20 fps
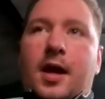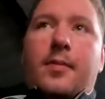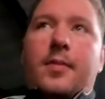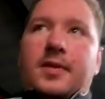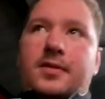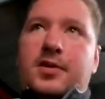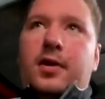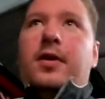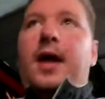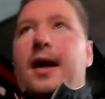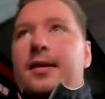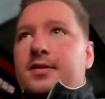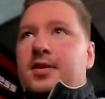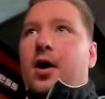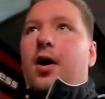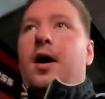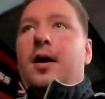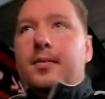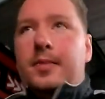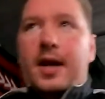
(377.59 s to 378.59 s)
coming to that
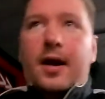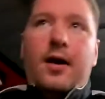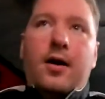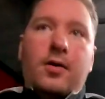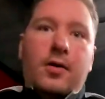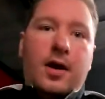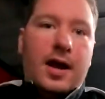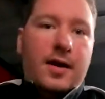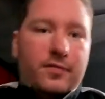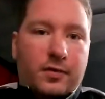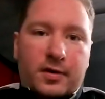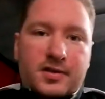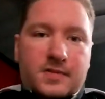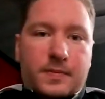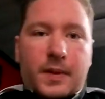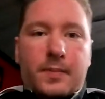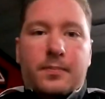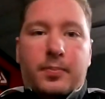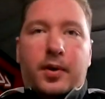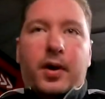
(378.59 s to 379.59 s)
time now. Everyone's
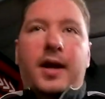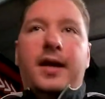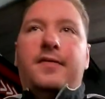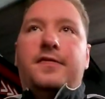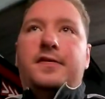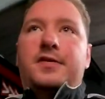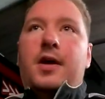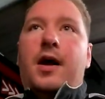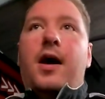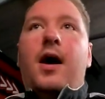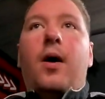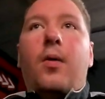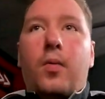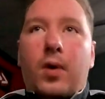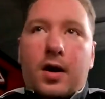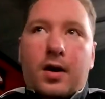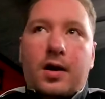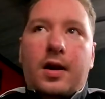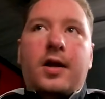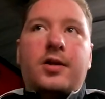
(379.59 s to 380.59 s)
been briefed.
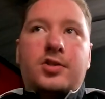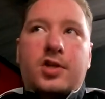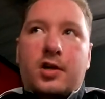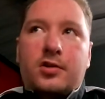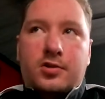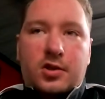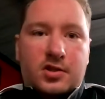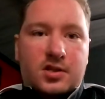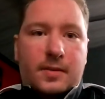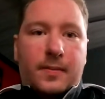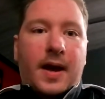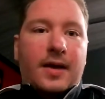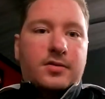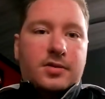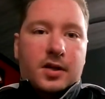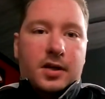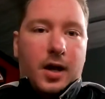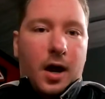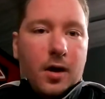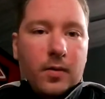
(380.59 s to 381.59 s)
We're literally just
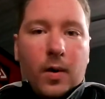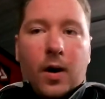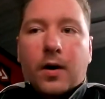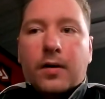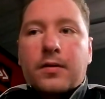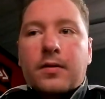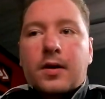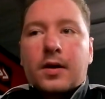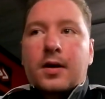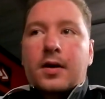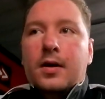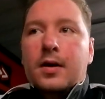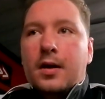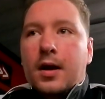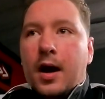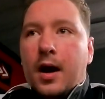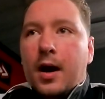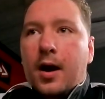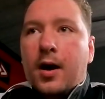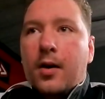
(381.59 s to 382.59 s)
about to go on.
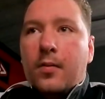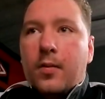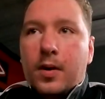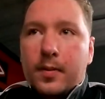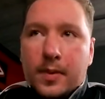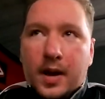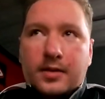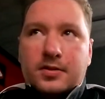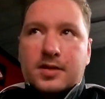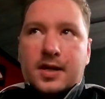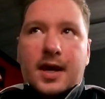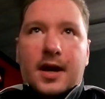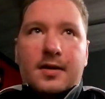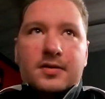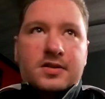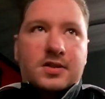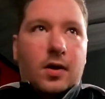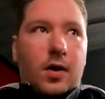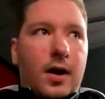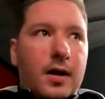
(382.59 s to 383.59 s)
We're about to
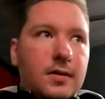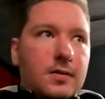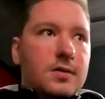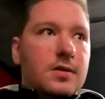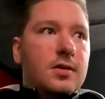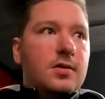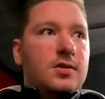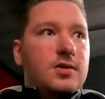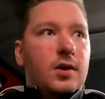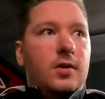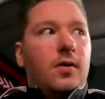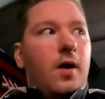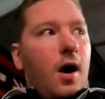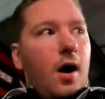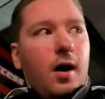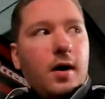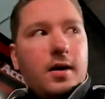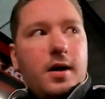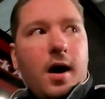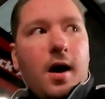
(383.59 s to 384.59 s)
get assigned to
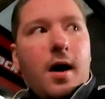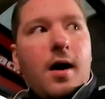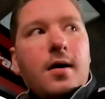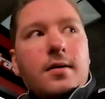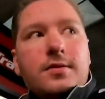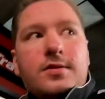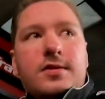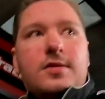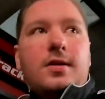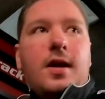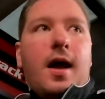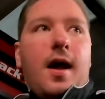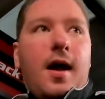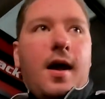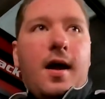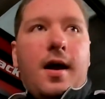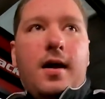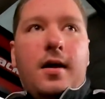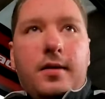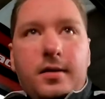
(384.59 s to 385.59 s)
our carts,
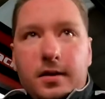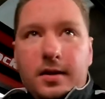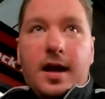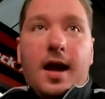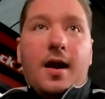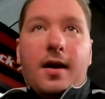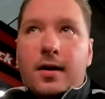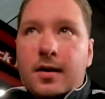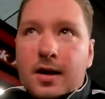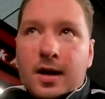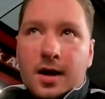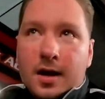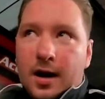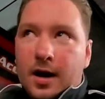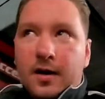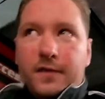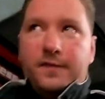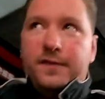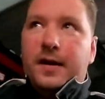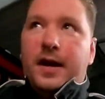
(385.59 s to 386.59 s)
and yeah,
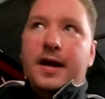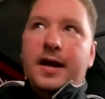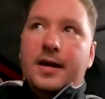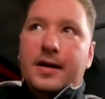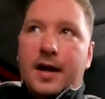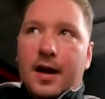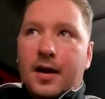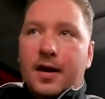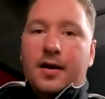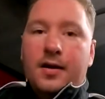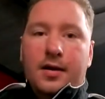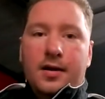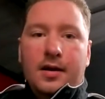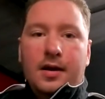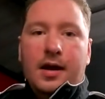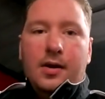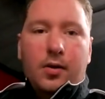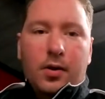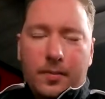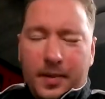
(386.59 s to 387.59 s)
hopefully
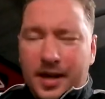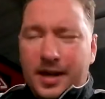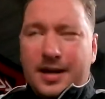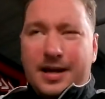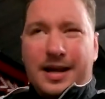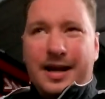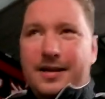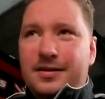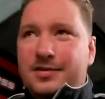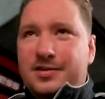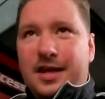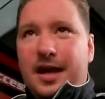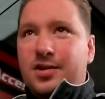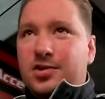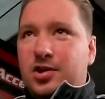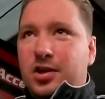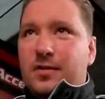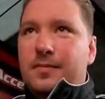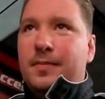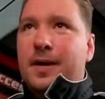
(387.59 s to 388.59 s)
it will be a clean
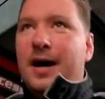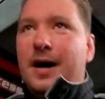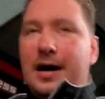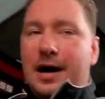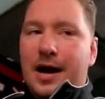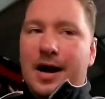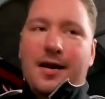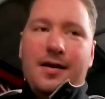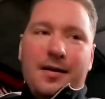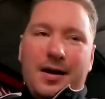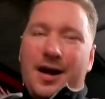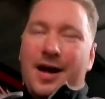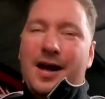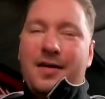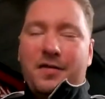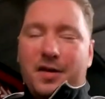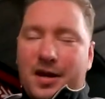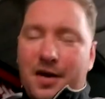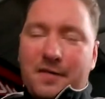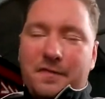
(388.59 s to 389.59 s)
session, but I
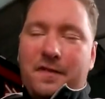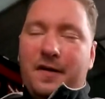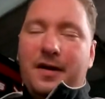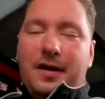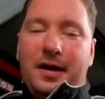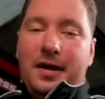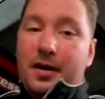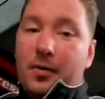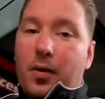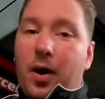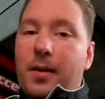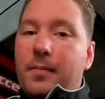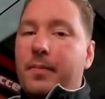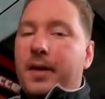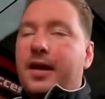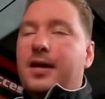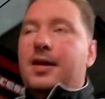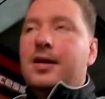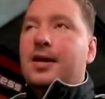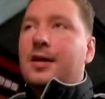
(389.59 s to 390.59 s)
have a gut feeling it won't
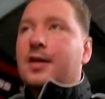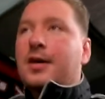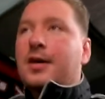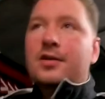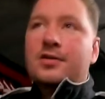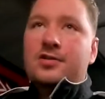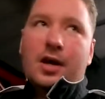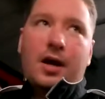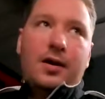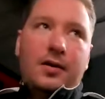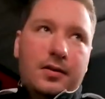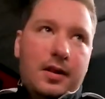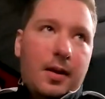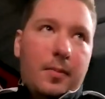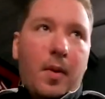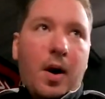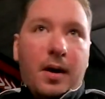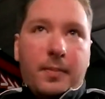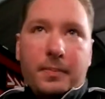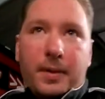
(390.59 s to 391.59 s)
be. So
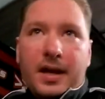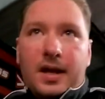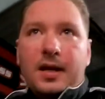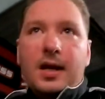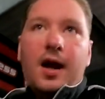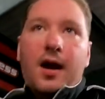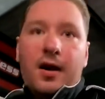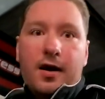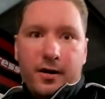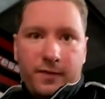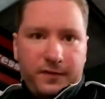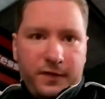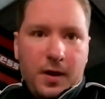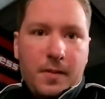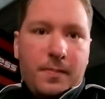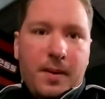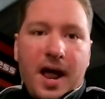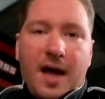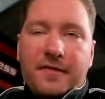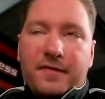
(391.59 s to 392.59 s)
there might be a
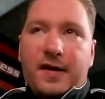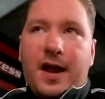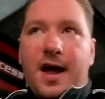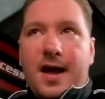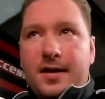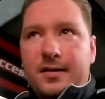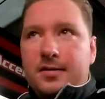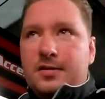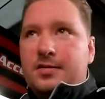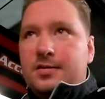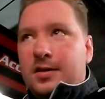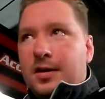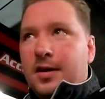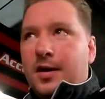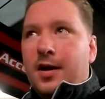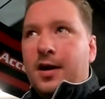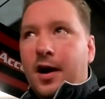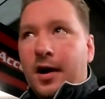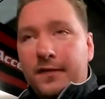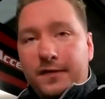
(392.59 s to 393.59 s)
few black flags,
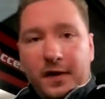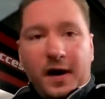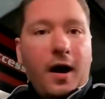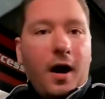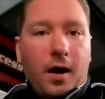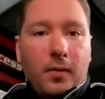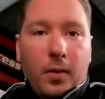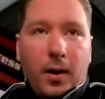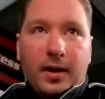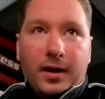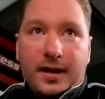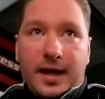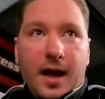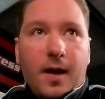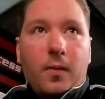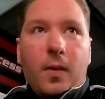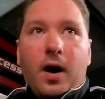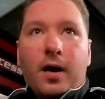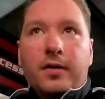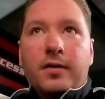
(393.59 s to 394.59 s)
hopefully I won't
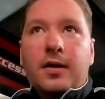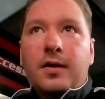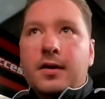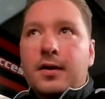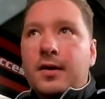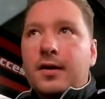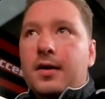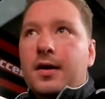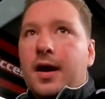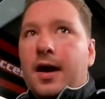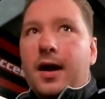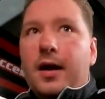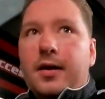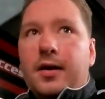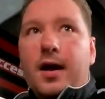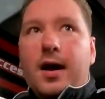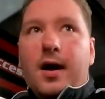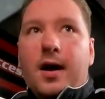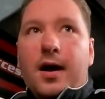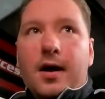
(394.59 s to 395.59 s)
get one,
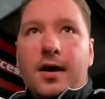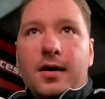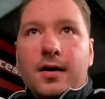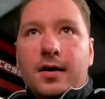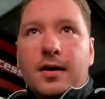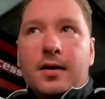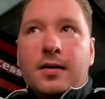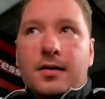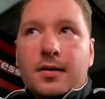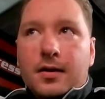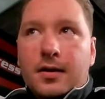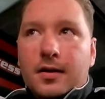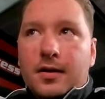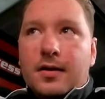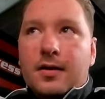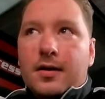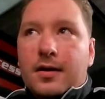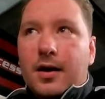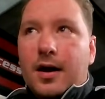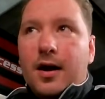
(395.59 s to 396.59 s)
and
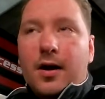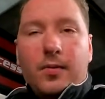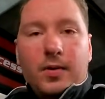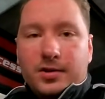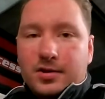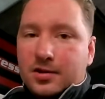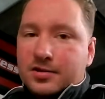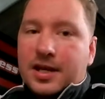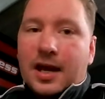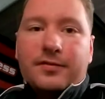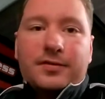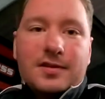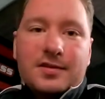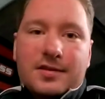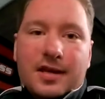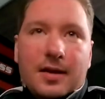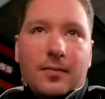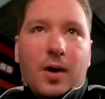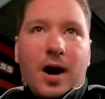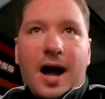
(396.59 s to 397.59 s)
we'll just have to
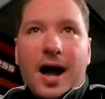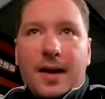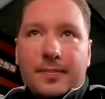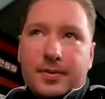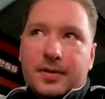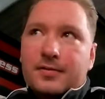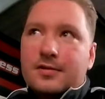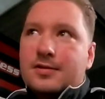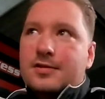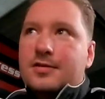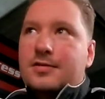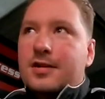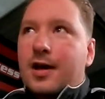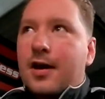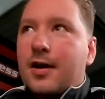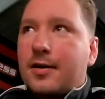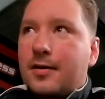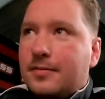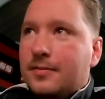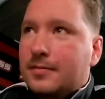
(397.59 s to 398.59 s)
see what happens.
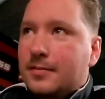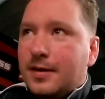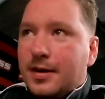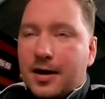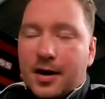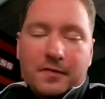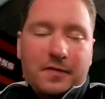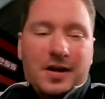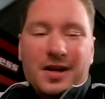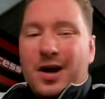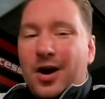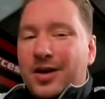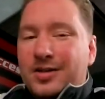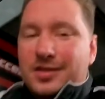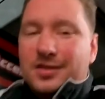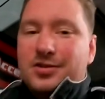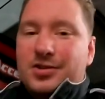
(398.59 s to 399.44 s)
So hopefully you guys